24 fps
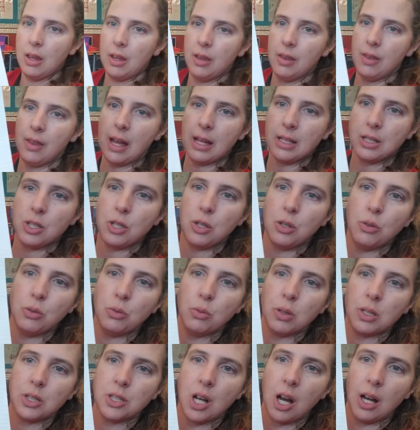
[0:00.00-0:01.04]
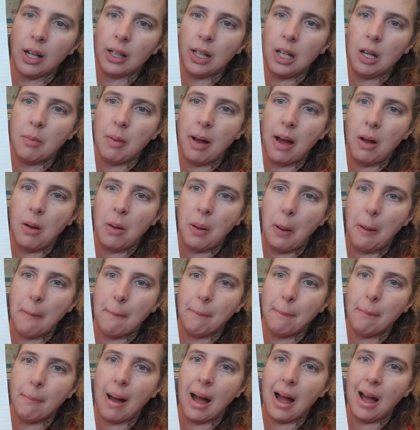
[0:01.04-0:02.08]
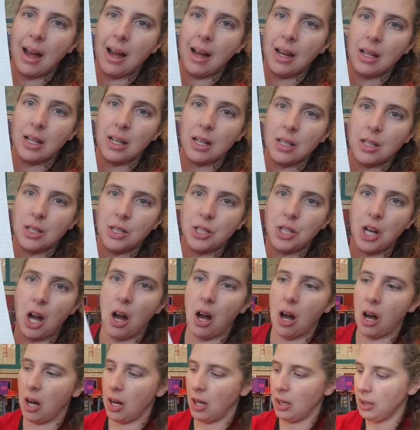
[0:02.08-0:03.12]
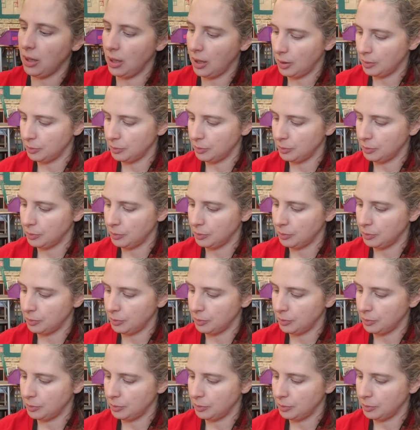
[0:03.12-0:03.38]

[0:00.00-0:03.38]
That's who we're talking about. My dog